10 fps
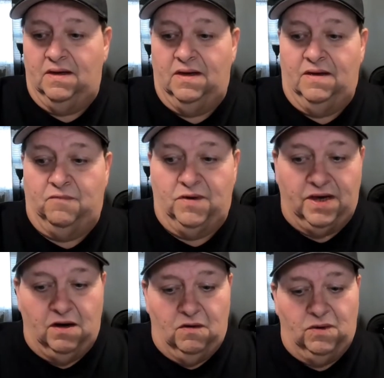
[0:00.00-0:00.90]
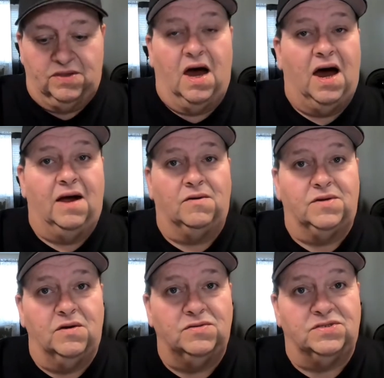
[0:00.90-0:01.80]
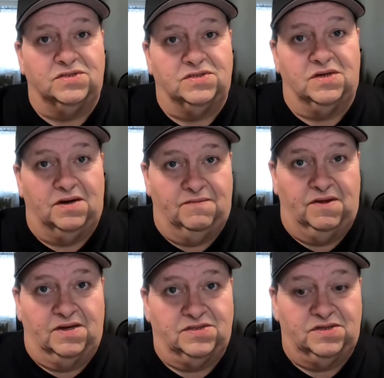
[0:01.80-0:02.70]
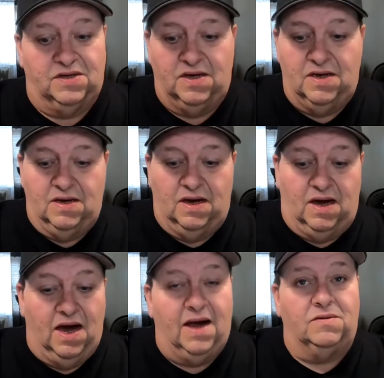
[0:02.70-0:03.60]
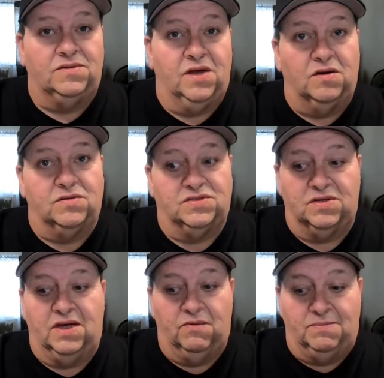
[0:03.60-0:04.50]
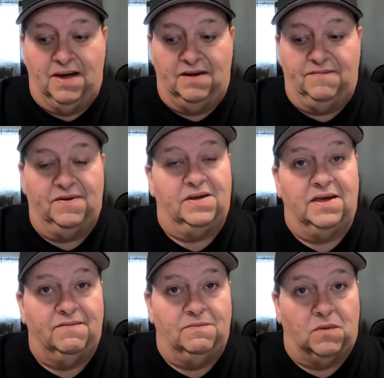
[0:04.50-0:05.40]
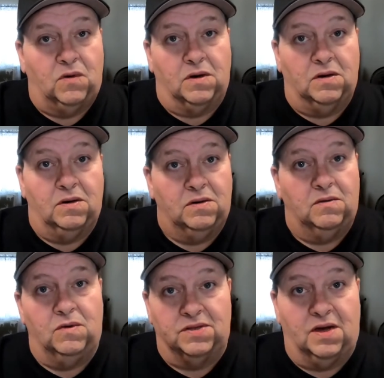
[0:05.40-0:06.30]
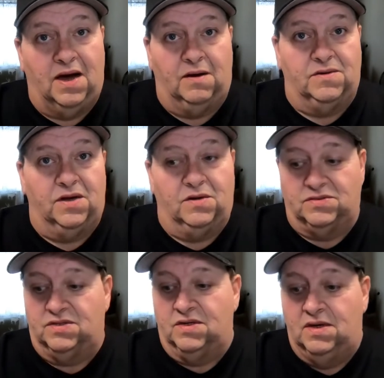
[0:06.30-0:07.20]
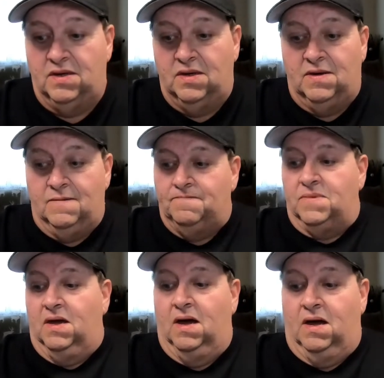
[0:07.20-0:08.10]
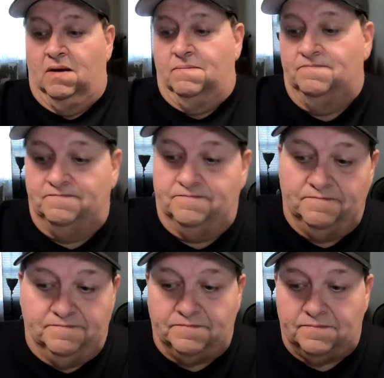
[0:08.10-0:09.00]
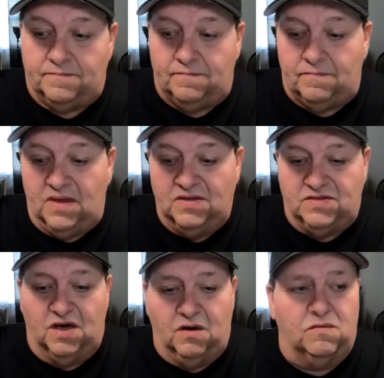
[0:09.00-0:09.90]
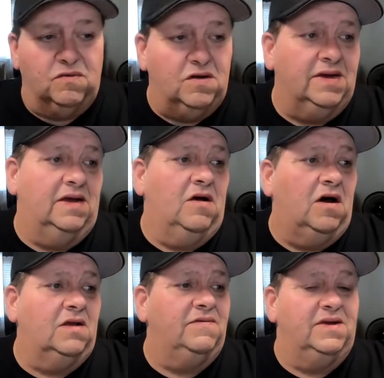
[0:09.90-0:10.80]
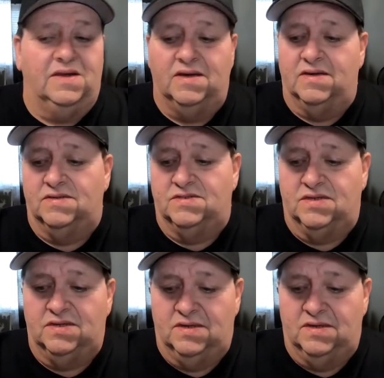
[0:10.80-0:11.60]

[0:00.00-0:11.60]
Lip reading: if we go with higher doses of this, a higher dose, he would benefit even more with a higher dose. So really a lot of it is,